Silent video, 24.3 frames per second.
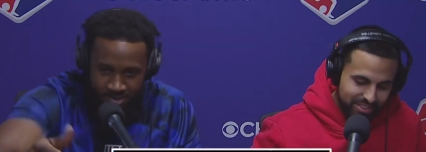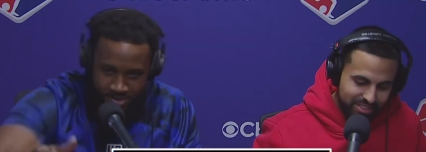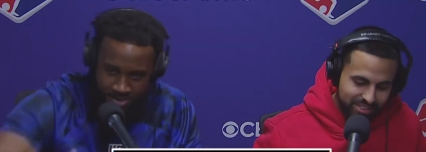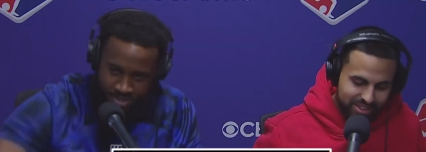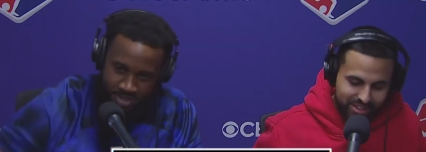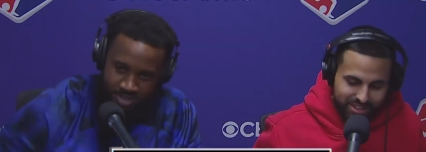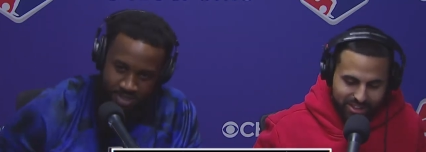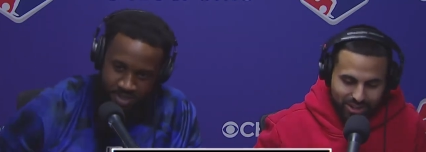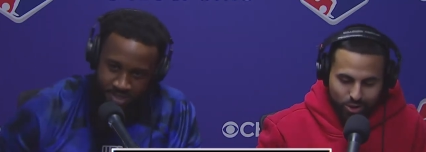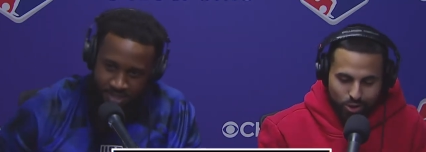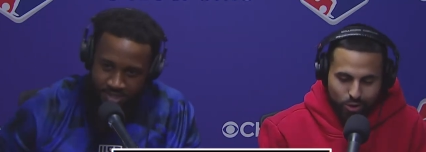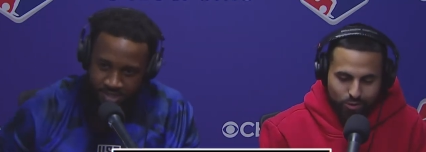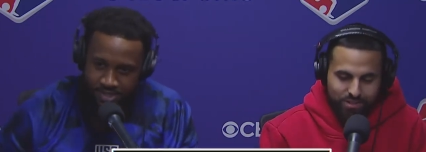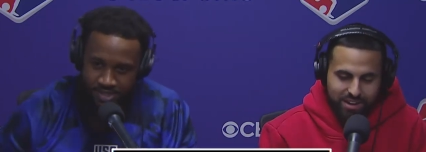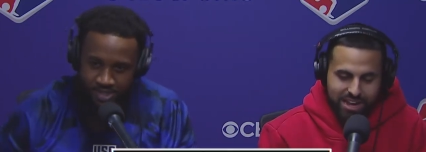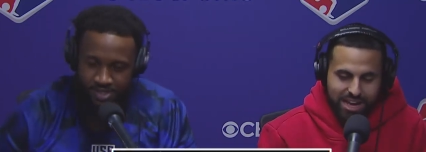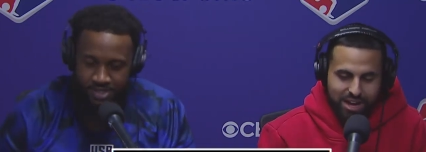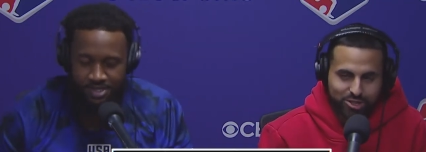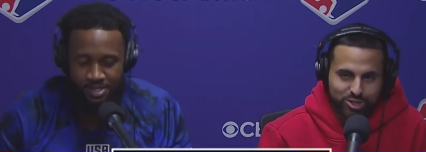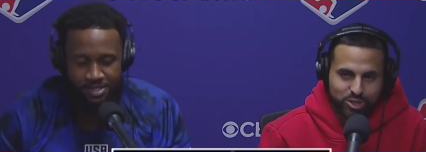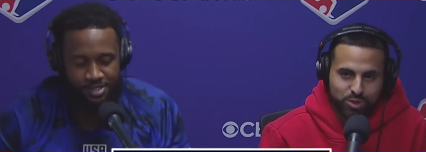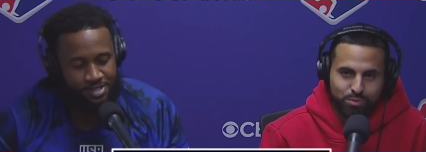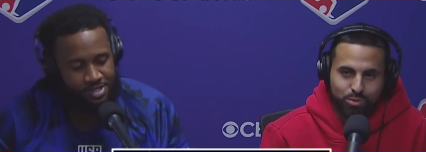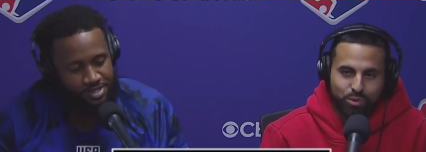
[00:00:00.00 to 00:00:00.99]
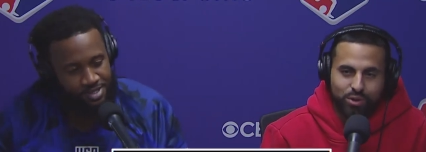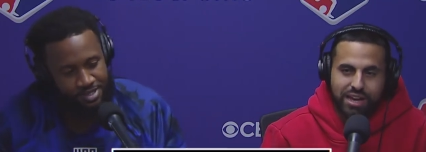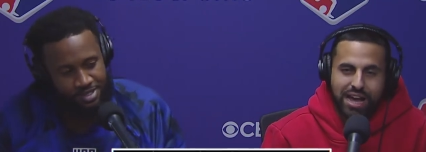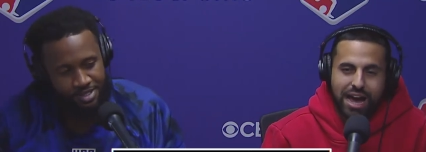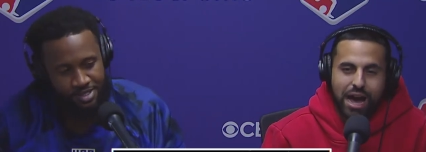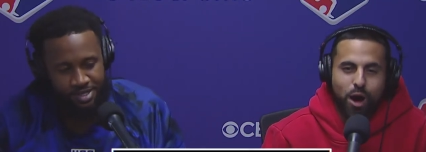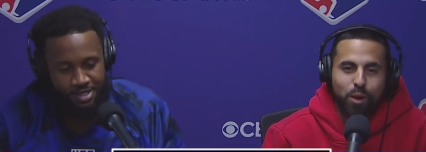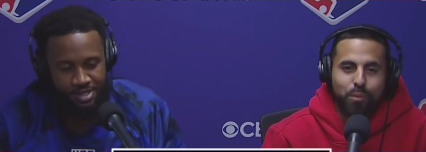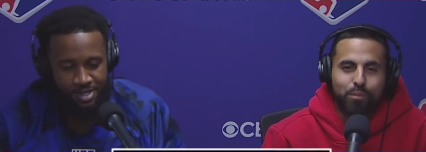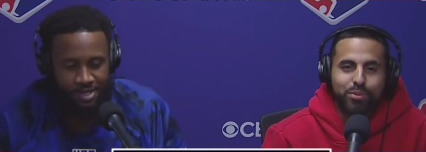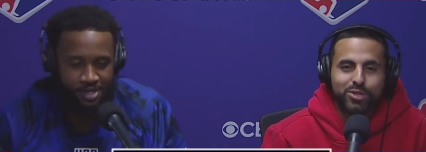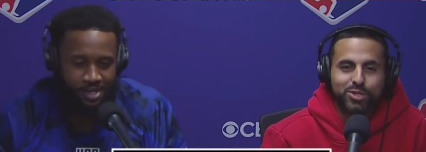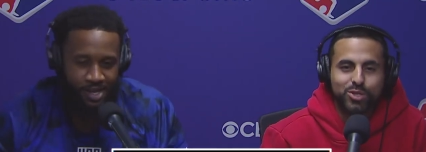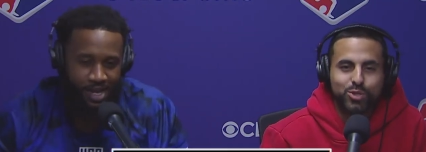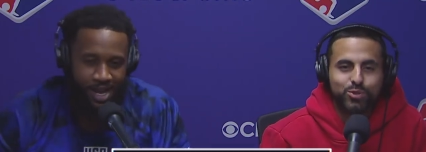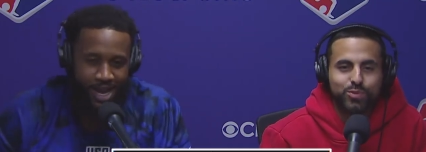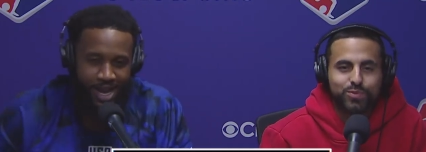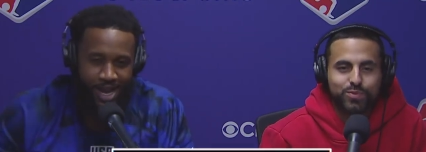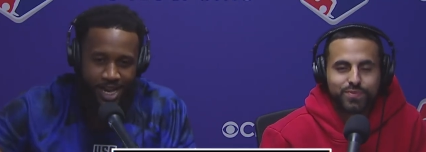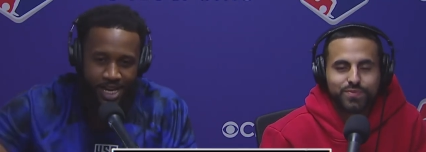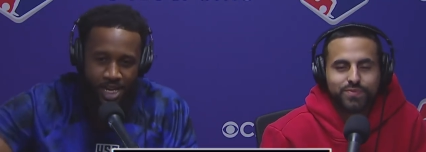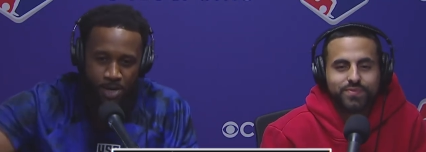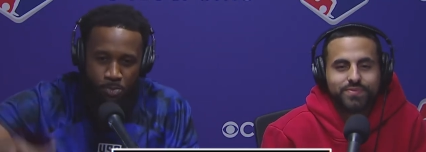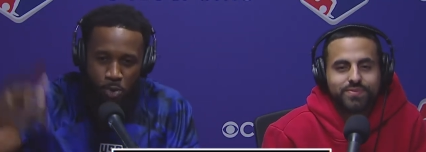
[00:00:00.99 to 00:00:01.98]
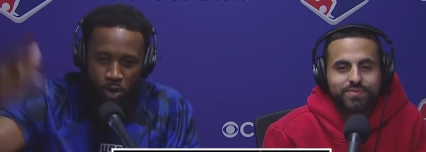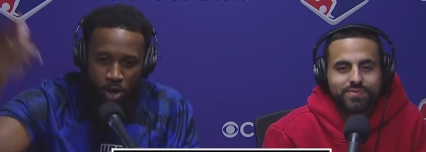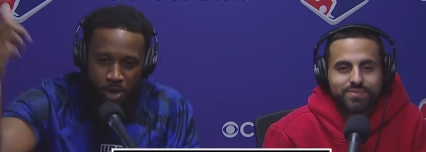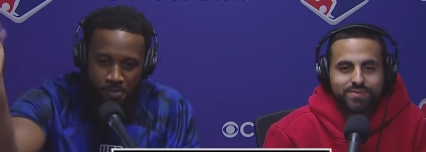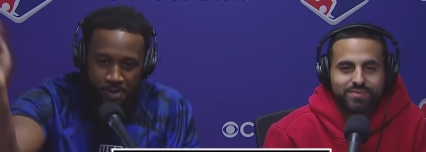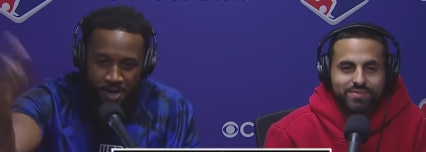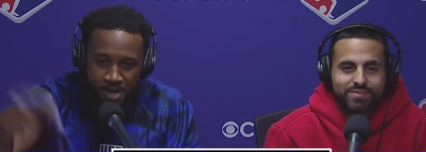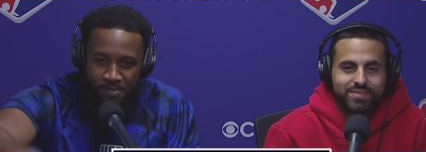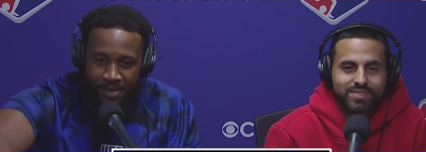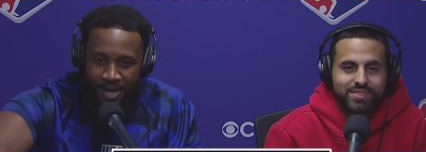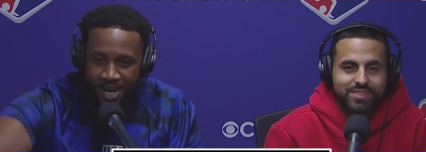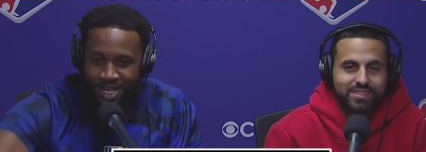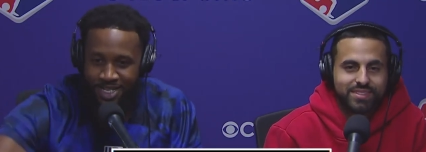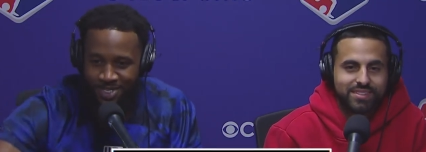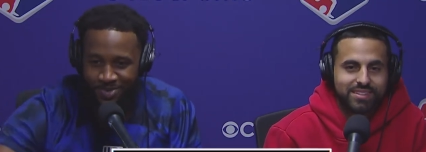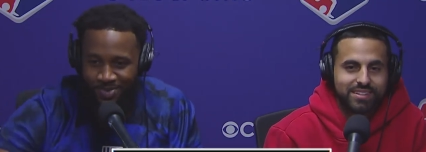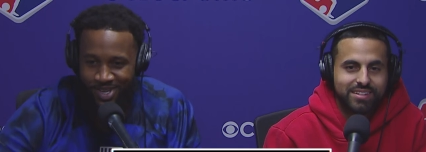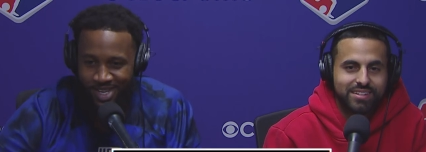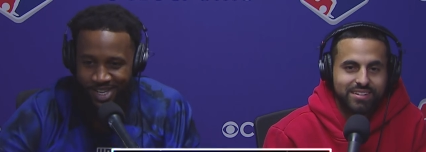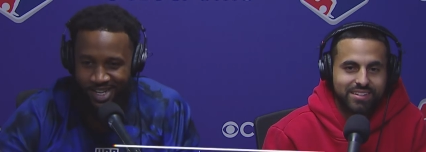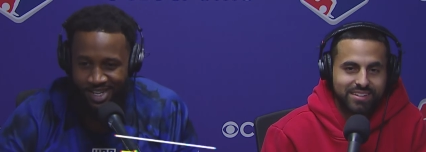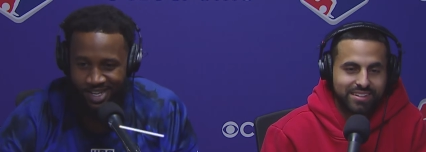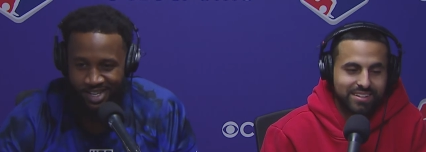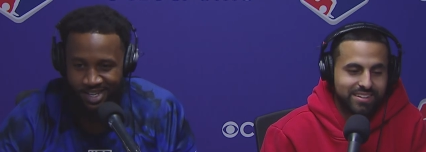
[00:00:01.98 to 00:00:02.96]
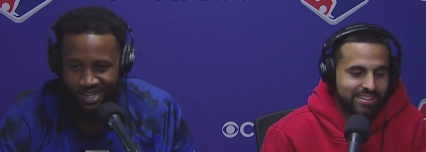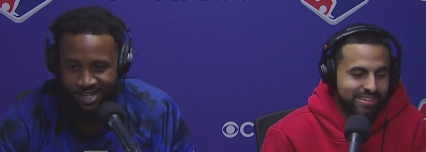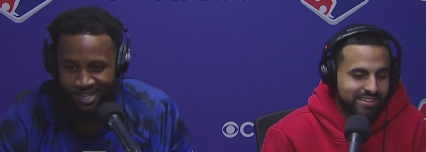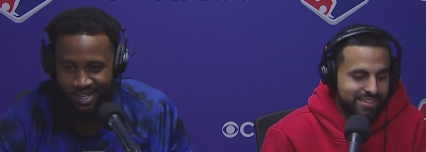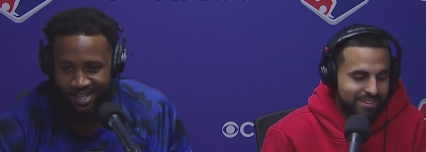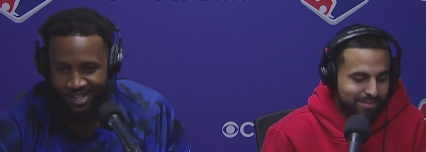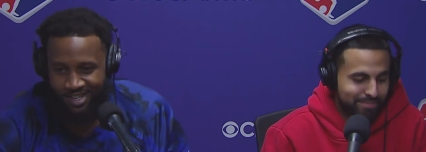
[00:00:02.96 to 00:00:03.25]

Speaker 1: The Kickoff Lounge, your boy Al Pizzle. And your boy Big Miles, we in here.